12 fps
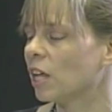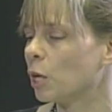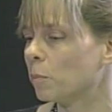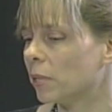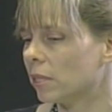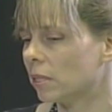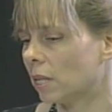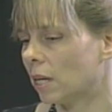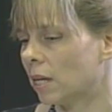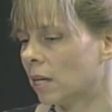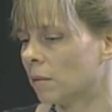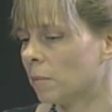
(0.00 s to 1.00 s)
But
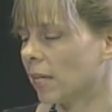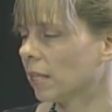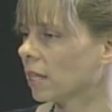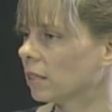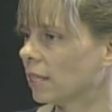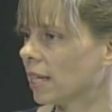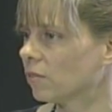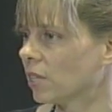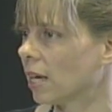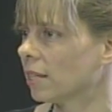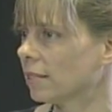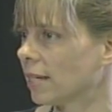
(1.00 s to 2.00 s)
I got a lot of
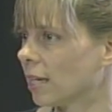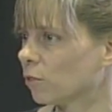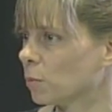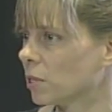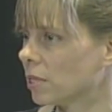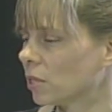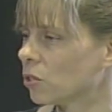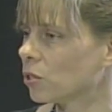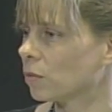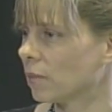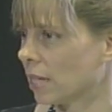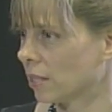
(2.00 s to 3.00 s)
contact from
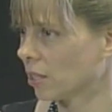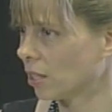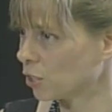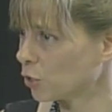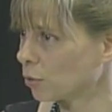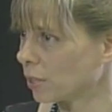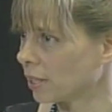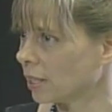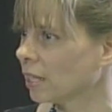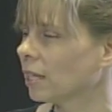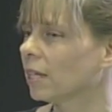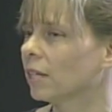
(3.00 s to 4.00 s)
Stitchers around the country
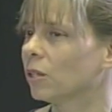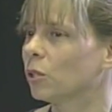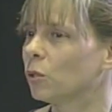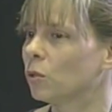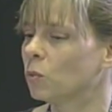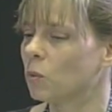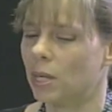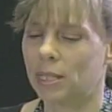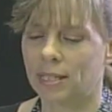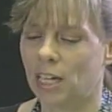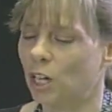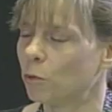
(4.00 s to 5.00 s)
who
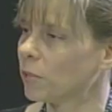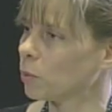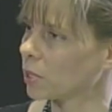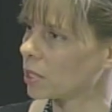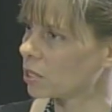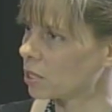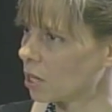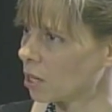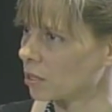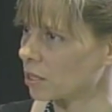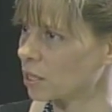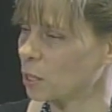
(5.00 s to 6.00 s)
wanted to help me with the
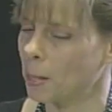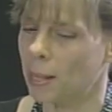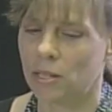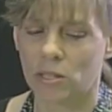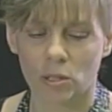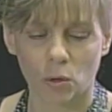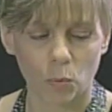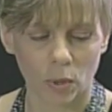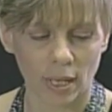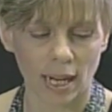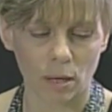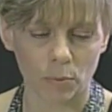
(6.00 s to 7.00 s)
stars. So
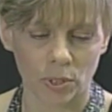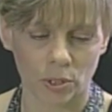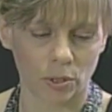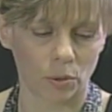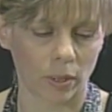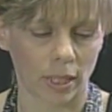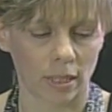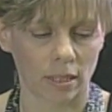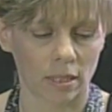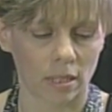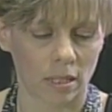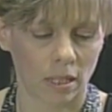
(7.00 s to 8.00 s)
what I would do
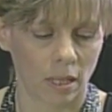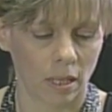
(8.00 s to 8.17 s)
is